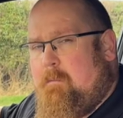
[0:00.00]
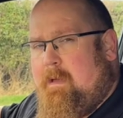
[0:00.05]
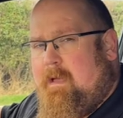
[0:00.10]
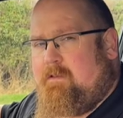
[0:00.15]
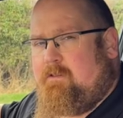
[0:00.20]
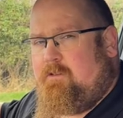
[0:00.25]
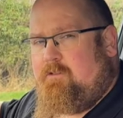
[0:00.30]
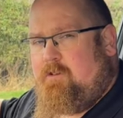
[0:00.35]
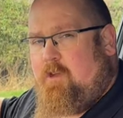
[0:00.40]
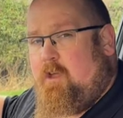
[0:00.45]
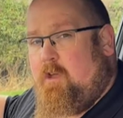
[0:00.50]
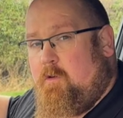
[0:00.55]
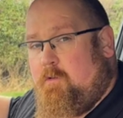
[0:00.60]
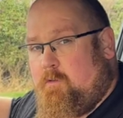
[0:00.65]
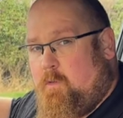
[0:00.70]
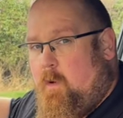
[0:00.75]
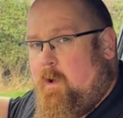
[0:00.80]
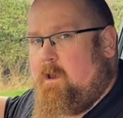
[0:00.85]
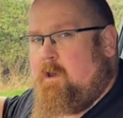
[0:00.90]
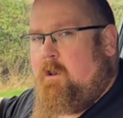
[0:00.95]
passenger who's
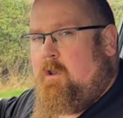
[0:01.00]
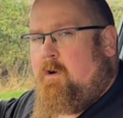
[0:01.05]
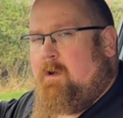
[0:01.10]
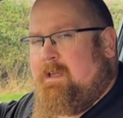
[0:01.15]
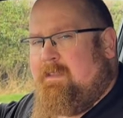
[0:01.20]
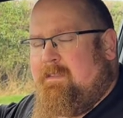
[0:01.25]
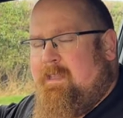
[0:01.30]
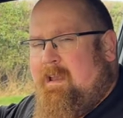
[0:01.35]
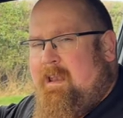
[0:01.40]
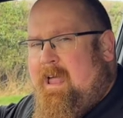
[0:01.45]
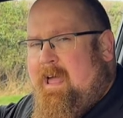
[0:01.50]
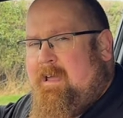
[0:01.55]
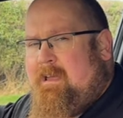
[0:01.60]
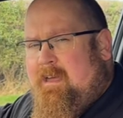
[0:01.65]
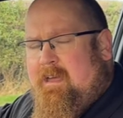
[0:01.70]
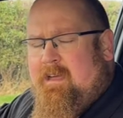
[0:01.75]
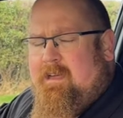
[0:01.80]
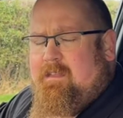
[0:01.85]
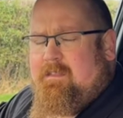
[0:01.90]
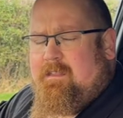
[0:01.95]
quite long in the leg,
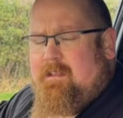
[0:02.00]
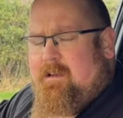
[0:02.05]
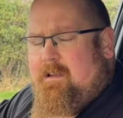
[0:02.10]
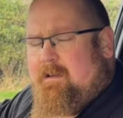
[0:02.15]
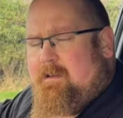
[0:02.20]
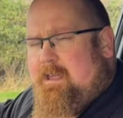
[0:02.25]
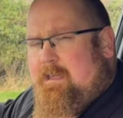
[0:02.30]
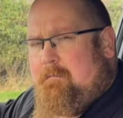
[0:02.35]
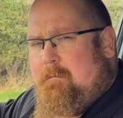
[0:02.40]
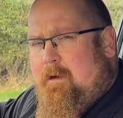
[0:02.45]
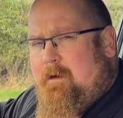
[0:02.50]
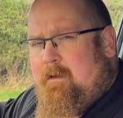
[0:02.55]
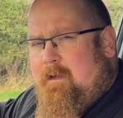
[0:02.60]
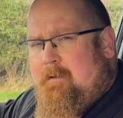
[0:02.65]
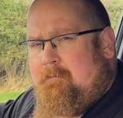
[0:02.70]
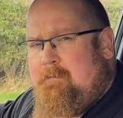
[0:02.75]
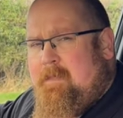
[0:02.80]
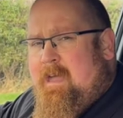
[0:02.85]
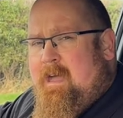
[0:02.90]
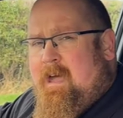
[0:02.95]
the lucky
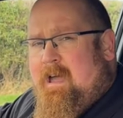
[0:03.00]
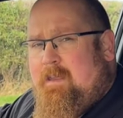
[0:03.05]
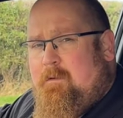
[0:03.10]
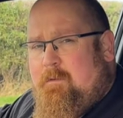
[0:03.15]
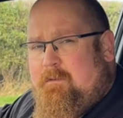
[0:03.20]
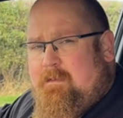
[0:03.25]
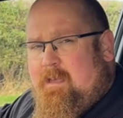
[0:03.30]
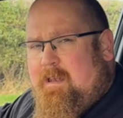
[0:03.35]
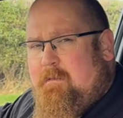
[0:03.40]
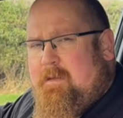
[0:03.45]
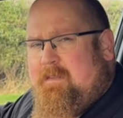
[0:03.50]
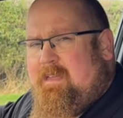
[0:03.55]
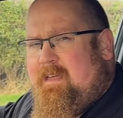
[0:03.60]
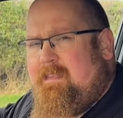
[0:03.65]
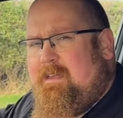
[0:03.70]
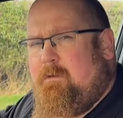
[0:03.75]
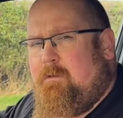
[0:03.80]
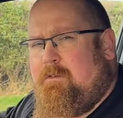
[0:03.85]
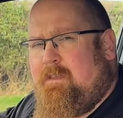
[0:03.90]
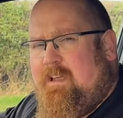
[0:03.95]
bugger. And he was telling me that
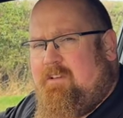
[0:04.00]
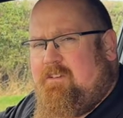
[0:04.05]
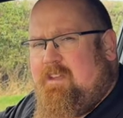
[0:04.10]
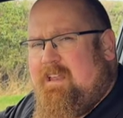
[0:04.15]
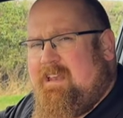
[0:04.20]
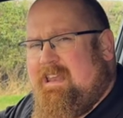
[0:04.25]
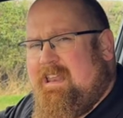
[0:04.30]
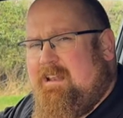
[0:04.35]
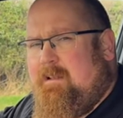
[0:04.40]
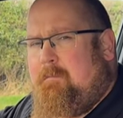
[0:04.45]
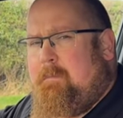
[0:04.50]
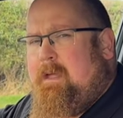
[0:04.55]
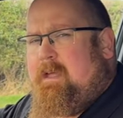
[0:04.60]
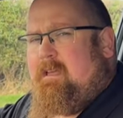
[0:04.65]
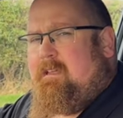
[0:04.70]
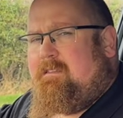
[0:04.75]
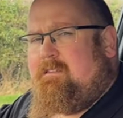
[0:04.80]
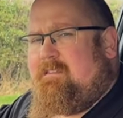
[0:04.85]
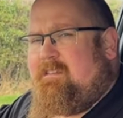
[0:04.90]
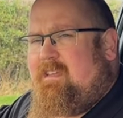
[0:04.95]
there was actually a little bit
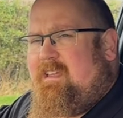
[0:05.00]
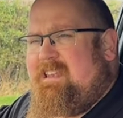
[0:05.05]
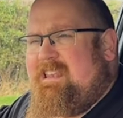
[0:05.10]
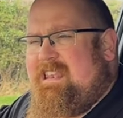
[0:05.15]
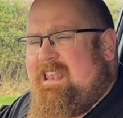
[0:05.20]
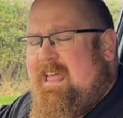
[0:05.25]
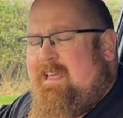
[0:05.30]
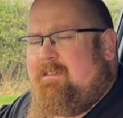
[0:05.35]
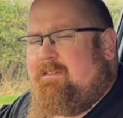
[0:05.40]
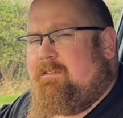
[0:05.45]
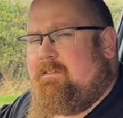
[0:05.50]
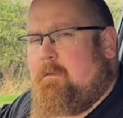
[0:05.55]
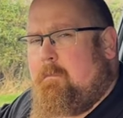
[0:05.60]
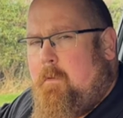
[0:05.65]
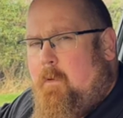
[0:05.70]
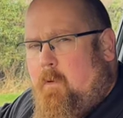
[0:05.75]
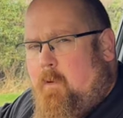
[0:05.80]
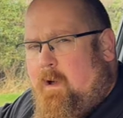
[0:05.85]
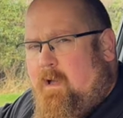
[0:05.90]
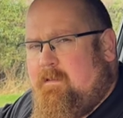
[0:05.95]
less
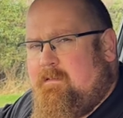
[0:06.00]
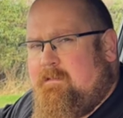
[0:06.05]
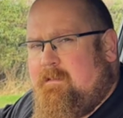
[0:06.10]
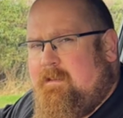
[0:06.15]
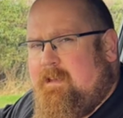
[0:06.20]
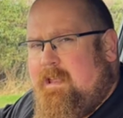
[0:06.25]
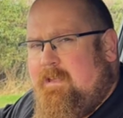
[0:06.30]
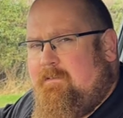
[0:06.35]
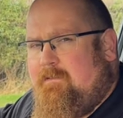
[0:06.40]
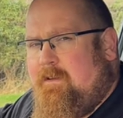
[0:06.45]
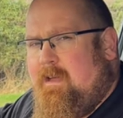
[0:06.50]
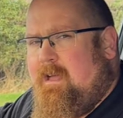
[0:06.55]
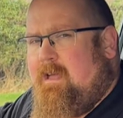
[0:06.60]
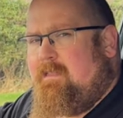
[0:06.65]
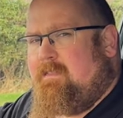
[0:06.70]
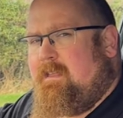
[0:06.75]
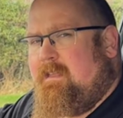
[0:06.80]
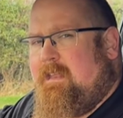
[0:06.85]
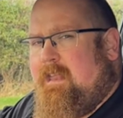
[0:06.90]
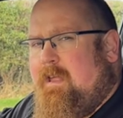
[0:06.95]
support underneath
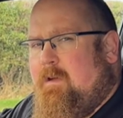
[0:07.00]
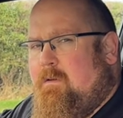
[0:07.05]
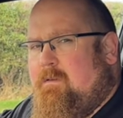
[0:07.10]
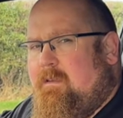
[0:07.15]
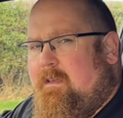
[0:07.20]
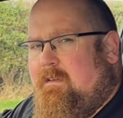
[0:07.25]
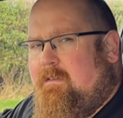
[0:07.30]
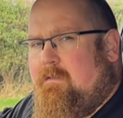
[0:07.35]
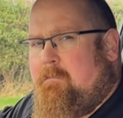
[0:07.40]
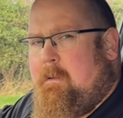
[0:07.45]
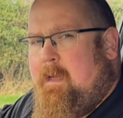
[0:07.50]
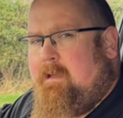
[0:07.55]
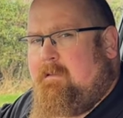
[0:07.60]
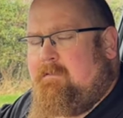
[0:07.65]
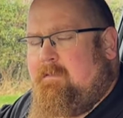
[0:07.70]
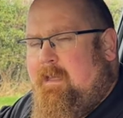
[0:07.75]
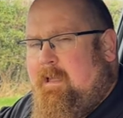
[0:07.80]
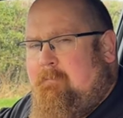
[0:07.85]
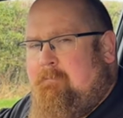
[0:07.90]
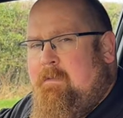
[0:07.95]
than he was
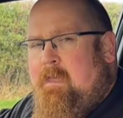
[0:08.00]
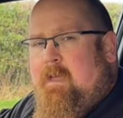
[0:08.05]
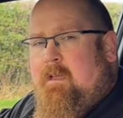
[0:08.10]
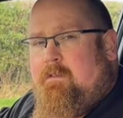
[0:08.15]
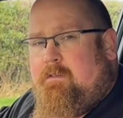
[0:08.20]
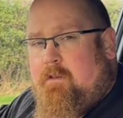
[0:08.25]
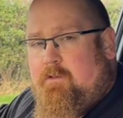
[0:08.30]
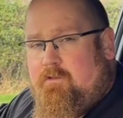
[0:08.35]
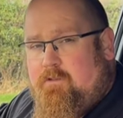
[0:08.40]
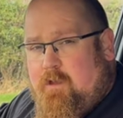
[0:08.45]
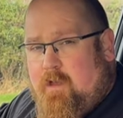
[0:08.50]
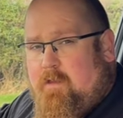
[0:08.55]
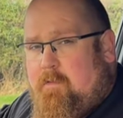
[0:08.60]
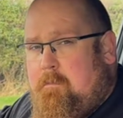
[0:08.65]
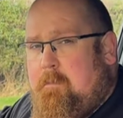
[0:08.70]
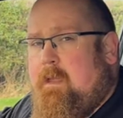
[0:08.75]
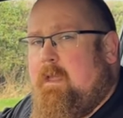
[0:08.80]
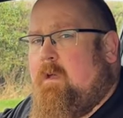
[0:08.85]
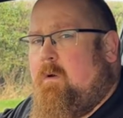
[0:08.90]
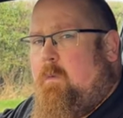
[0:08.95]
expecting. So just
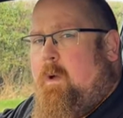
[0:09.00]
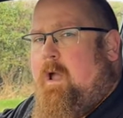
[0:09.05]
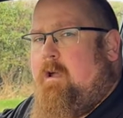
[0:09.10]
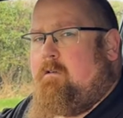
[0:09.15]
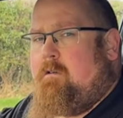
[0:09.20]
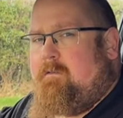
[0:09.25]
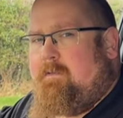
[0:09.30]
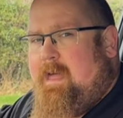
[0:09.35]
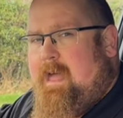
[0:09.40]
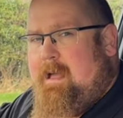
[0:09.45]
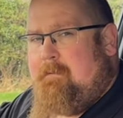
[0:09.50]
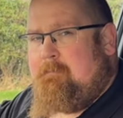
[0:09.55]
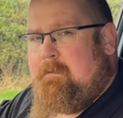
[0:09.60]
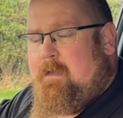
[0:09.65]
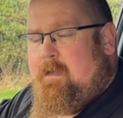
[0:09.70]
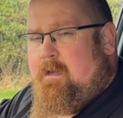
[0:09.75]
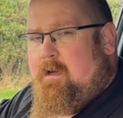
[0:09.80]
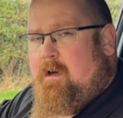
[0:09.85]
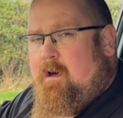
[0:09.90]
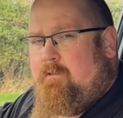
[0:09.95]
be aware of that.
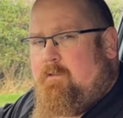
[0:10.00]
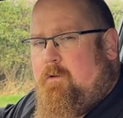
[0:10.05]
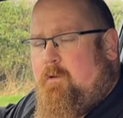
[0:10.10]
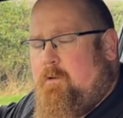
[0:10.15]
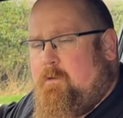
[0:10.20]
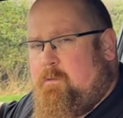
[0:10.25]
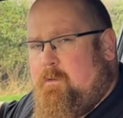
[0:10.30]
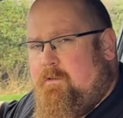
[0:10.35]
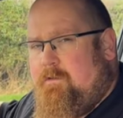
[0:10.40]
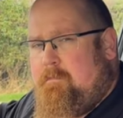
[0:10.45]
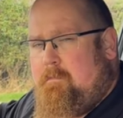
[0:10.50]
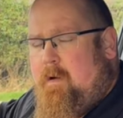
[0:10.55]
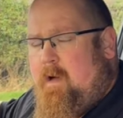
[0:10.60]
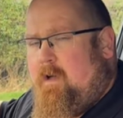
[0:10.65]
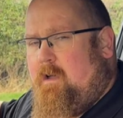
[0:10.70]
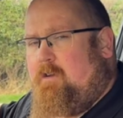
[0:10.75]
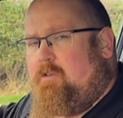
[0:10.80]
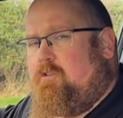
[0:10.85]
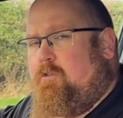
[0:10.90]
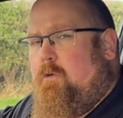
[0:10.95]
Of course, with
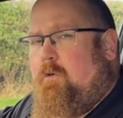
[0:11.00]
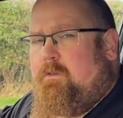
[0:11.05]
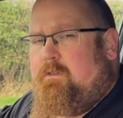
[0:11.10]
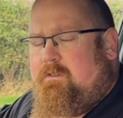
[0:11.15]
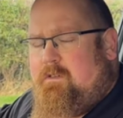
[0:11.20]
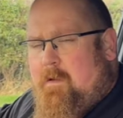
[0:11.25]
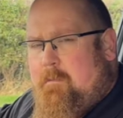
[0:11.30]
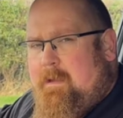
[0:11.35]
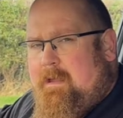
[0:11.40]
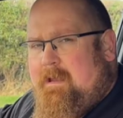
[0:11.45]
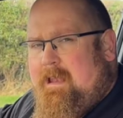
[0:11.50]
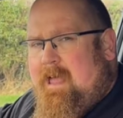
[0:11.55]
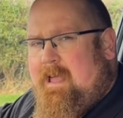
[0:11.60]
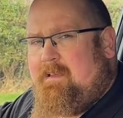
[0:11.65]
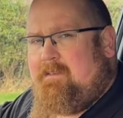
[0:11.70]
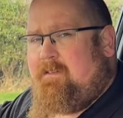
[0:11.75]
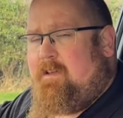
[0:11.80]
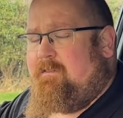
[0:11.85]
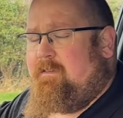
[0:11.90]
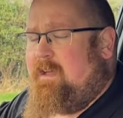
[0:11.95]
my short, stubby
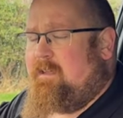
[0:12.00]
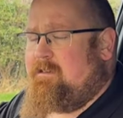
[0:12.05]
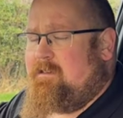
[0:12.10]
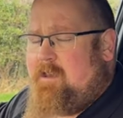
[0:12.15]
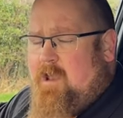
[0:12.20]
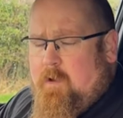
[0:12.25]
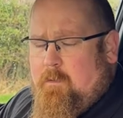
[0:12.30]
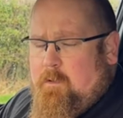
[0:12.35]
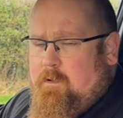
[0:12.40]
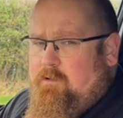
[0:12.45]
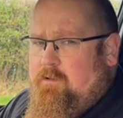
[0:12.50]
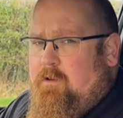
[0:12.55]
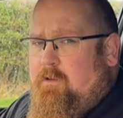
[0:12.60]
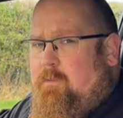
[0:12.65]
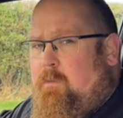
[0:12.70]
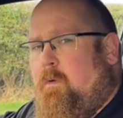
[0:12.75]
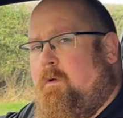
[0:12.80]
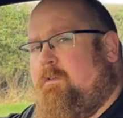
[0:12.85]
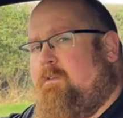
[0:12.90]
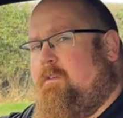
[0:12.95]
legs, I've had no issues
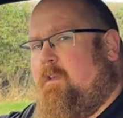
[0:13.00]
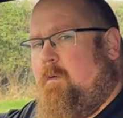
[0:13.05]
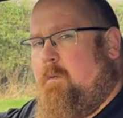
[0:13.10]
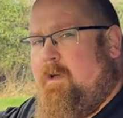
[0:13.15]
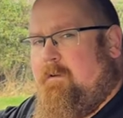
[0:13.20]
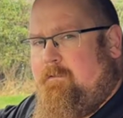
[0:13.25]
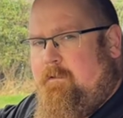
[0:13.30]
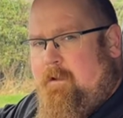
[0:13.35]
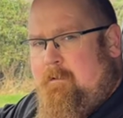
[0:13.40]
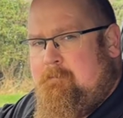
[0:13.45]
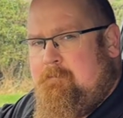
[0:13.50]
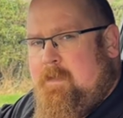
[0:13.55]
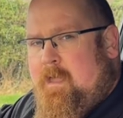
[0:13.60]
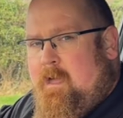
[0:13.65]
whatsoever.